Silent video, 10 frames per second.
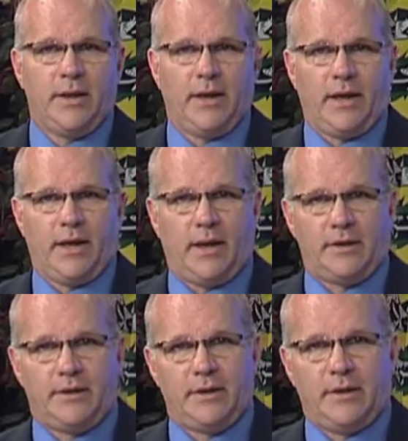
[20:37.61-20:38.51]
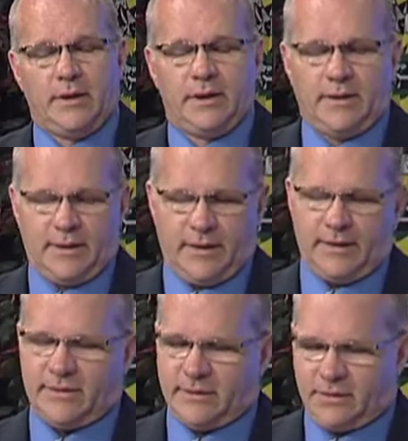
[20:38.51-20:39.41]
And
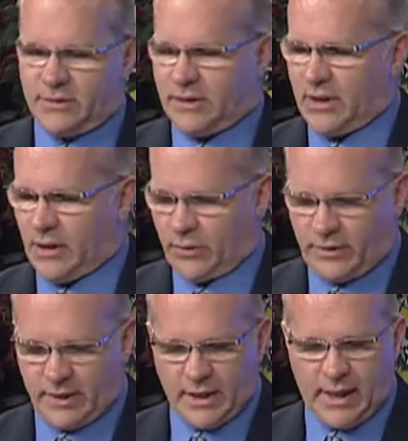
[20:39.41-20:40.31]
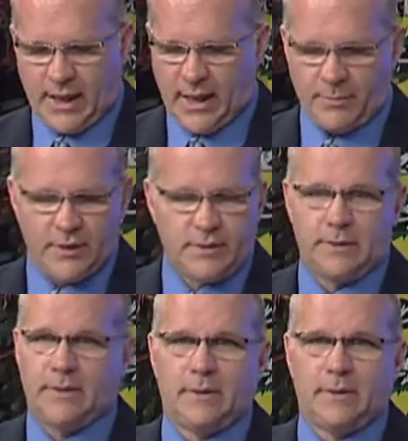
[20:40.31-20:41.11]
this was another thing that happened.